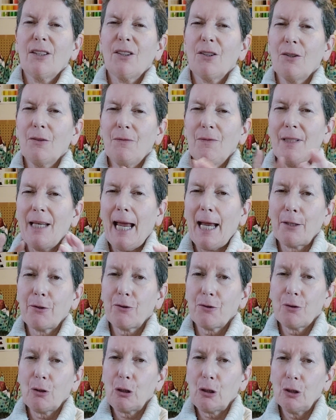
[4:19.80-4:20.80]
sort of
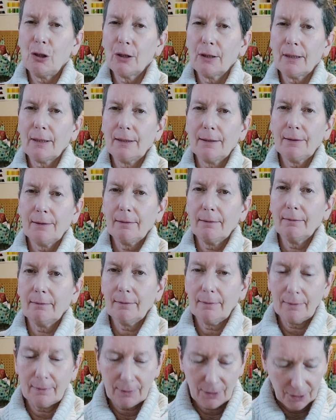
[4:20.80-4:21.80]
natural look
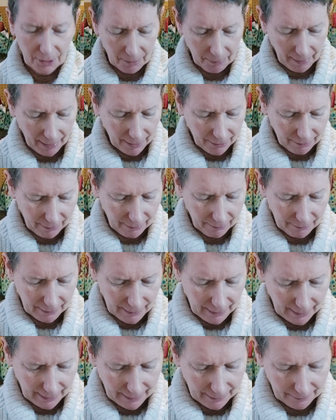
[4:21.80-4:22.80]
to the background
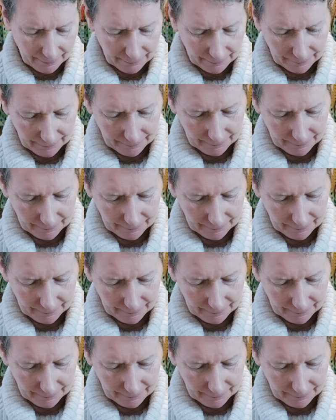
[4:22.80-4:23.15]
color.